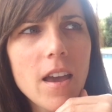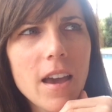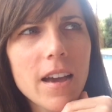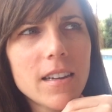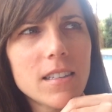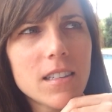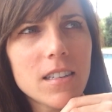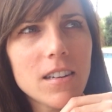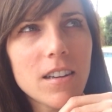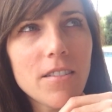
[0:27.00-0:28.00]

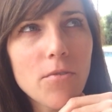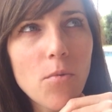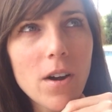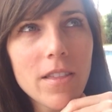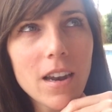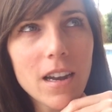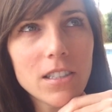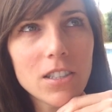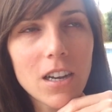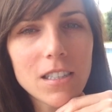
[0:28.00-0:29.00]
And one that
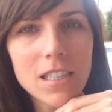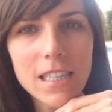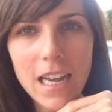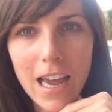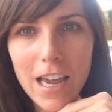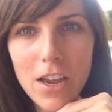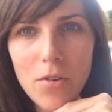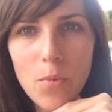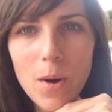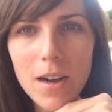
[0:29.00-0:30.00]
I saw today
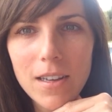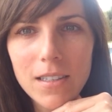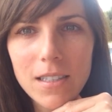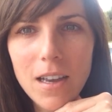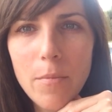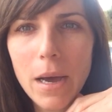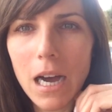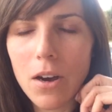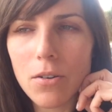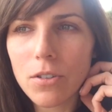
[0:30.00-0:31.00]
was
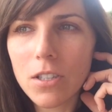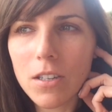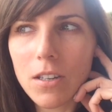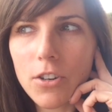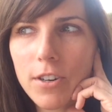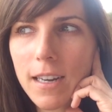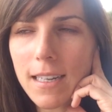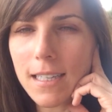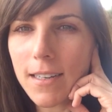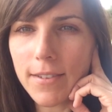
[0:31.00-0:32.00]
about
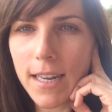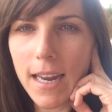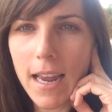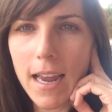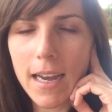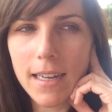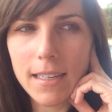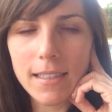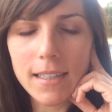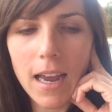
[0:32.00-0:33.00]
creativity
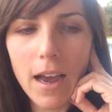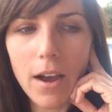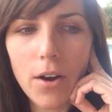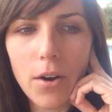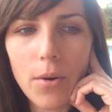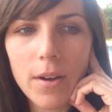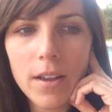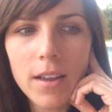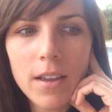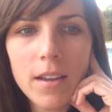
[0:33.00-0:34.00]
and how,
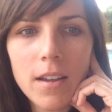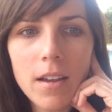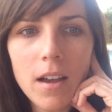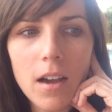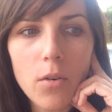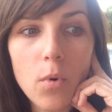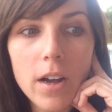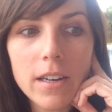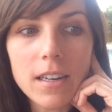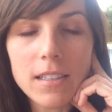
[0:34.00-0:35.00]

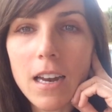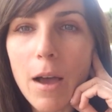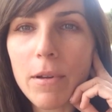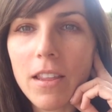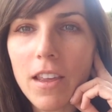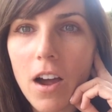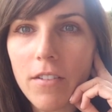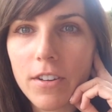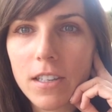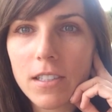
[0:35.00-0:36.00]
one, it doesn't happen in the
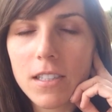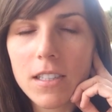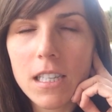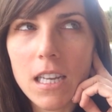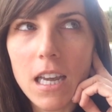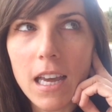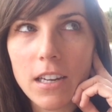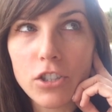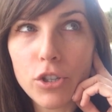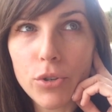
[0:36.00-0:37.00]
office,
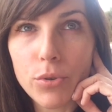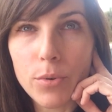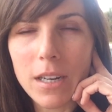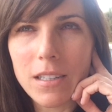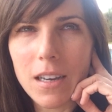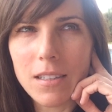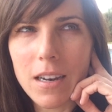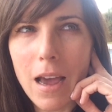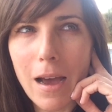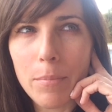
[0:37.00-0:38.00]
and two, it
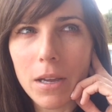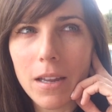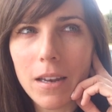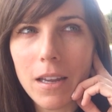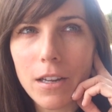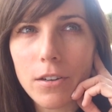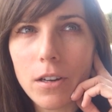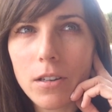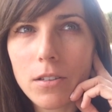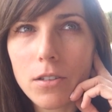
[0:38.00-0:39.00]
doesn't happen
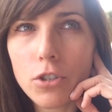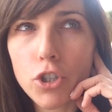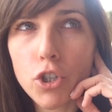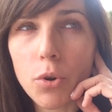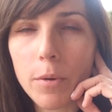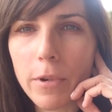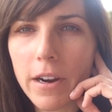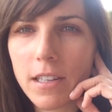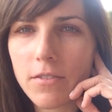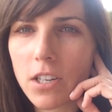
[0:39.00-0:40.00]
in short
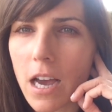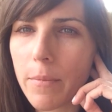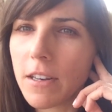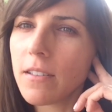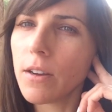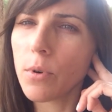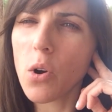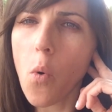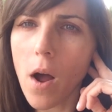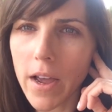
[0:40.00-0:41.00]
periods of time. It
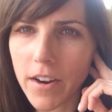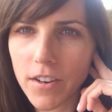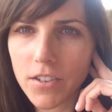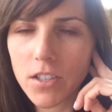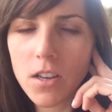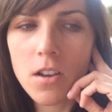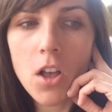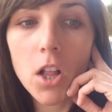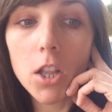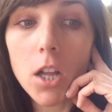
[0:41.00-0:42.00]
requires
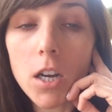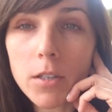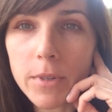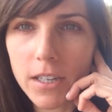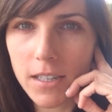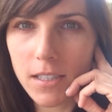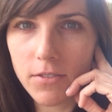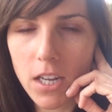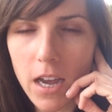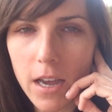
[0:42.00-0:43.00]
long periods
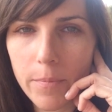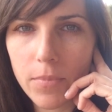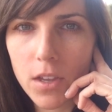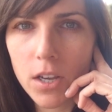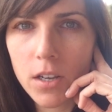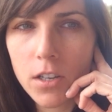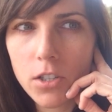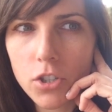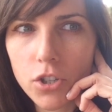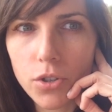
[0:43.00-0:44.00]
of time
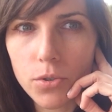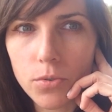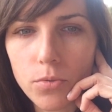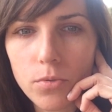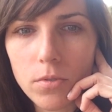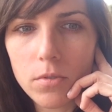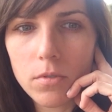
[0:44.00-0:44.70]
to